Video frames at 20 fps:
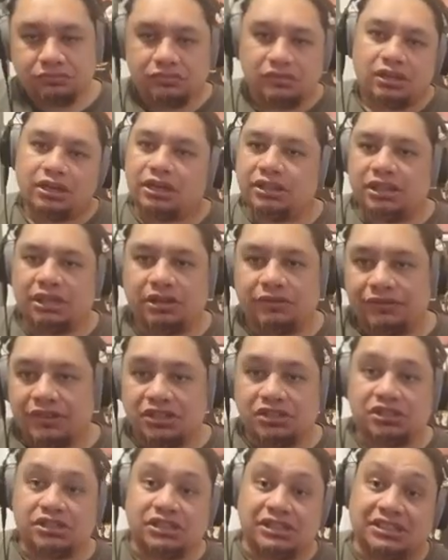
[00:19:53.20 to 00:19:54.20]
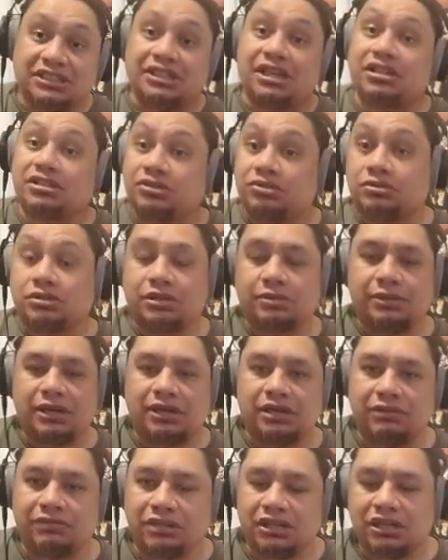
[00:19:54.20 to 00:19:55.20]
and then eventually start talking about
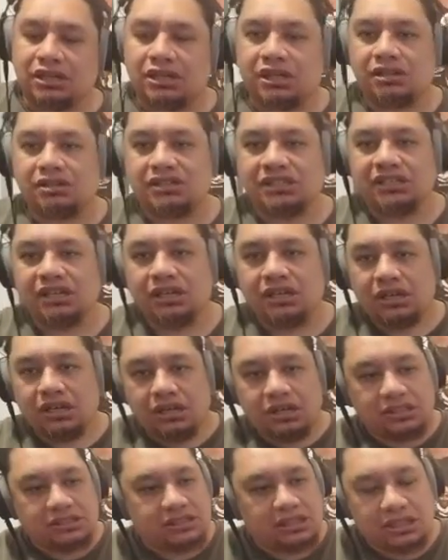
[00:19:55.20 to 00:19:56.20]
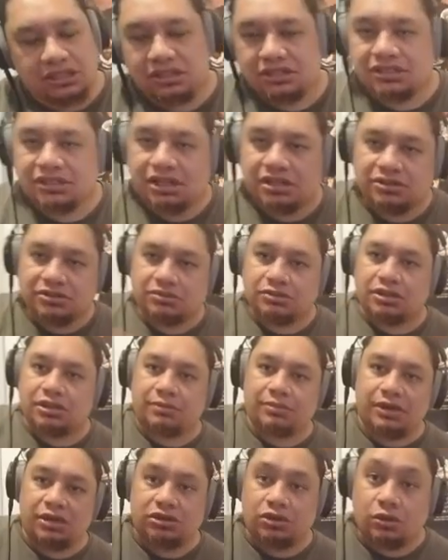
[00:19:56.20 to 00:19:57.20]
everything else. So then you start talking
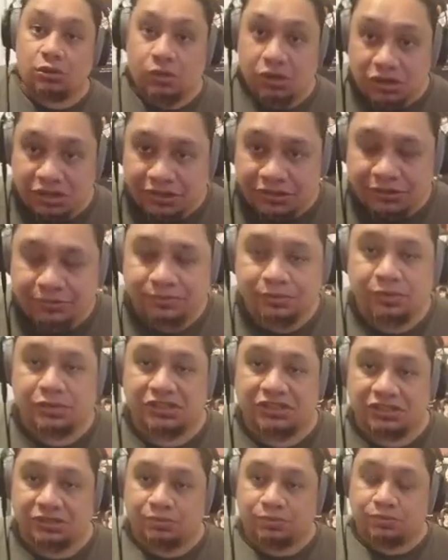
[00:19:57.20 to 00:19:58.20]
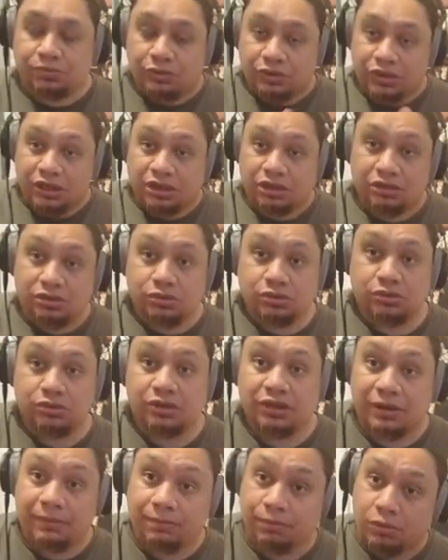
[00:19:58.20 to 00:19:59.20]
about your waka, which is the canoe
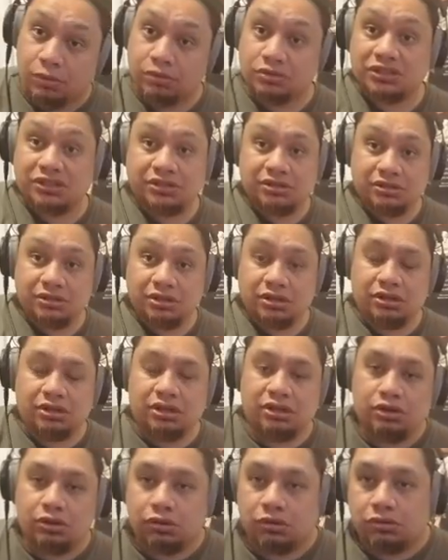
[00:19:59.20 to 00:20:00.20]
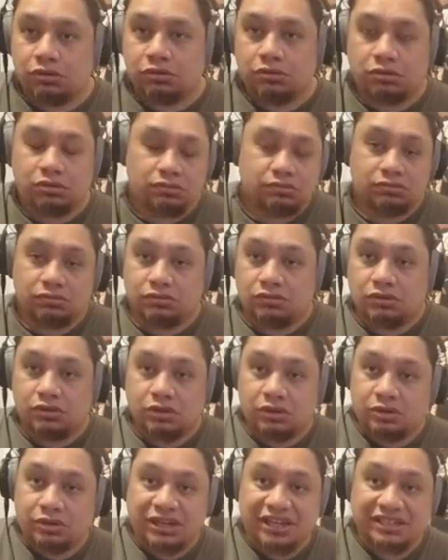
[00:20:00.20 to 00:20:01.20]
that brought your
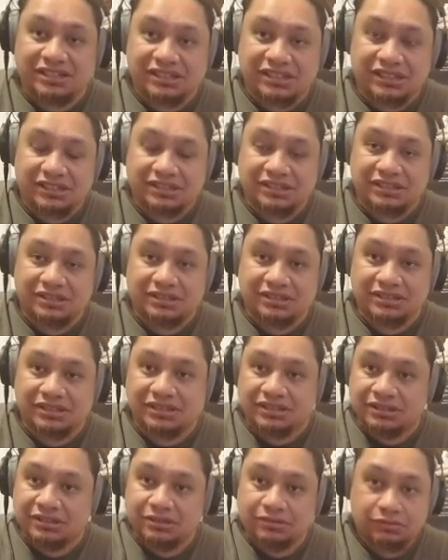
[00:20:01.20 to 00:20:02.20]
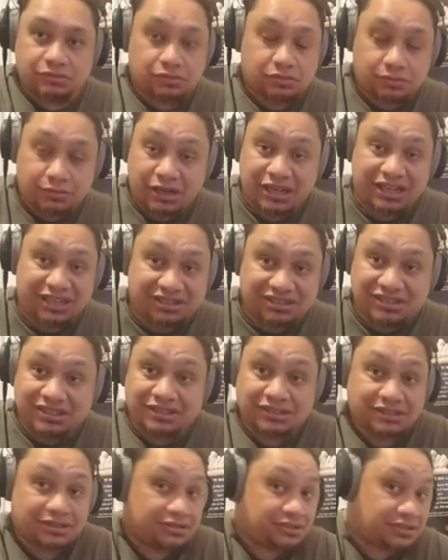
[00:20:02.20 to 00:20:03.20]
ancestors, or my
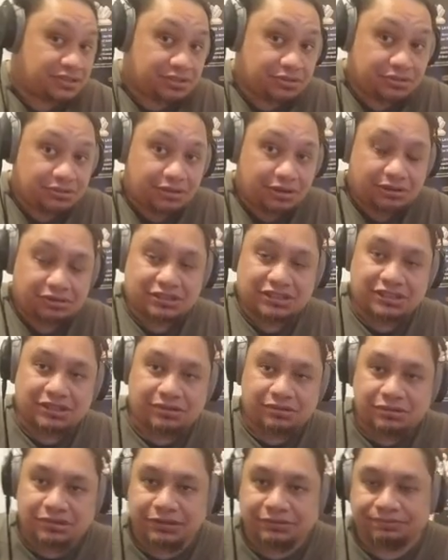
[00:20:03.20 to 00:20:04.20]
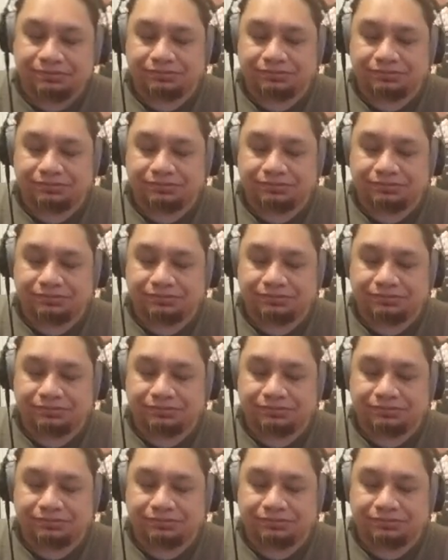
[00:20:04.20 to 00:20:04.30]
ancestors, to Aotearoa,